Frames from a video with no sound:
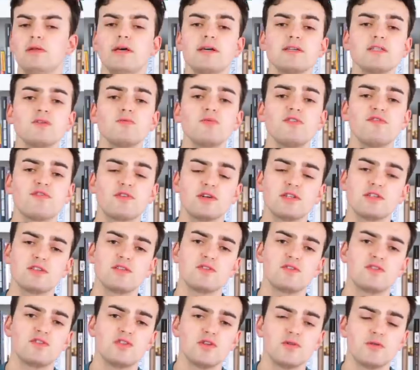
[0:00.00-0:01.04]
Next up, we have
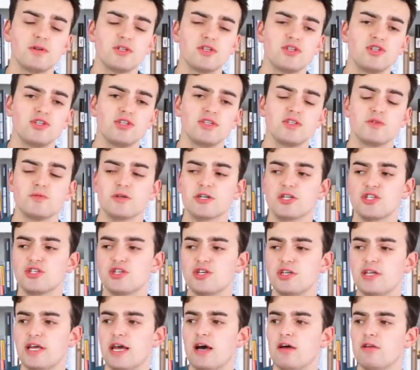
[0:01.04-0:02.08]
Kristen Stewart, and she is wearing
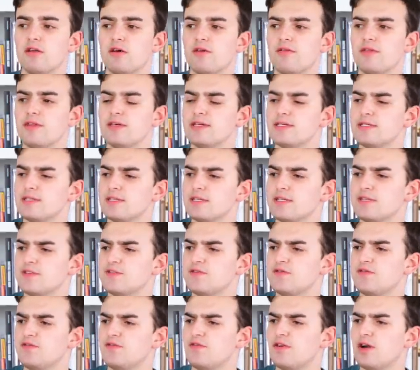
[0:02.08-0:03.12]
Chanel. Now, this is
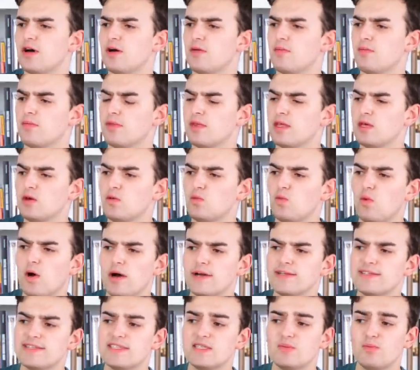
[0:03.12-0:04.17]
from the,
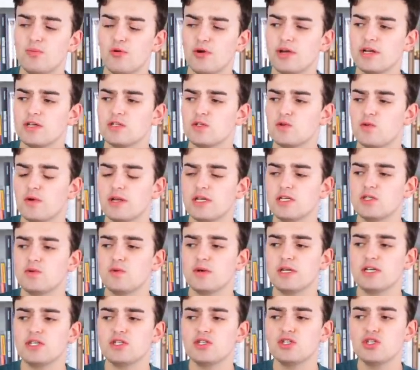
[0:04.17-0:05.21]
what, spring
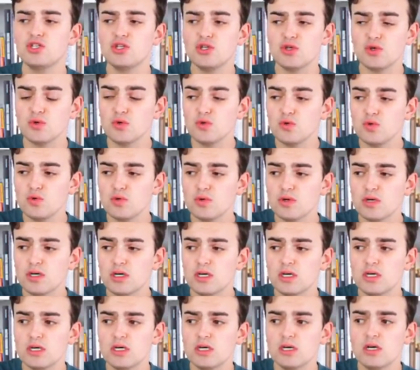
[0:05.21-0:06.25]
2022
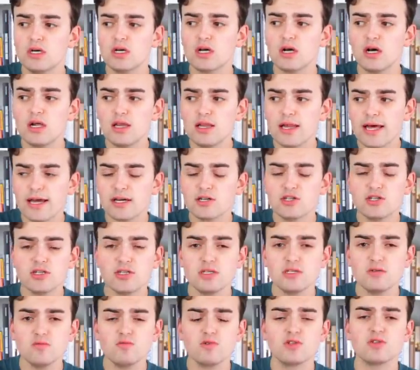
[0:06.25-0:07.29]

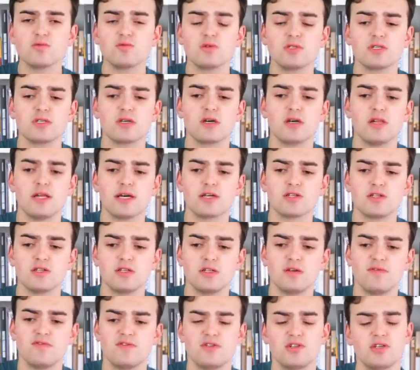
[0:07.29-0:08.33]
collection, which was a collection
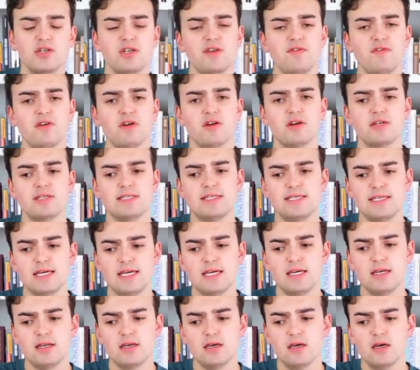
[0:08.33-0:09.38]
that Virginie Viard
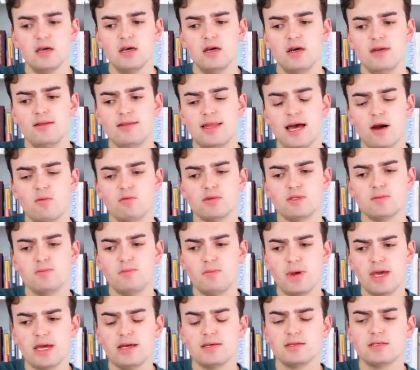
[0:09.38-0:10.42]
did that was
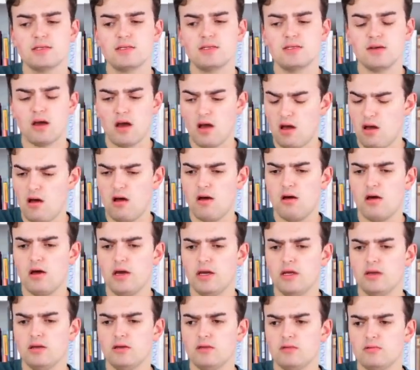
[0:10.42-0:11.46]
based
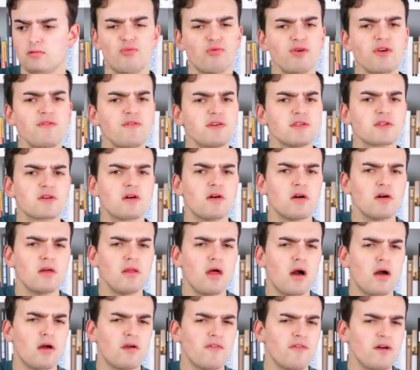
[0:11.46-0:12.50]
on previous Karl
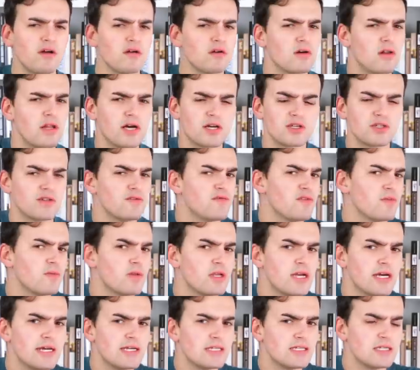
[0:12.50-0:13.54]
Lagerfeld collections from
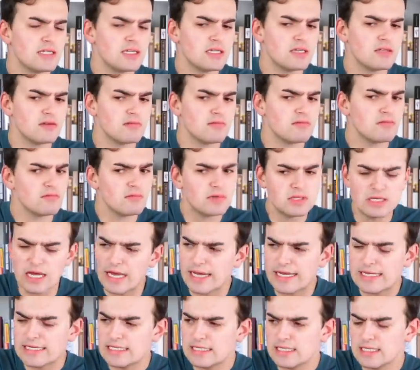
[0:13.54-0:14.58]
the
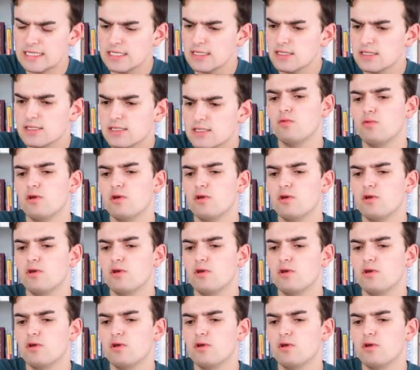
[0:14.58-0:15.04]
1990s.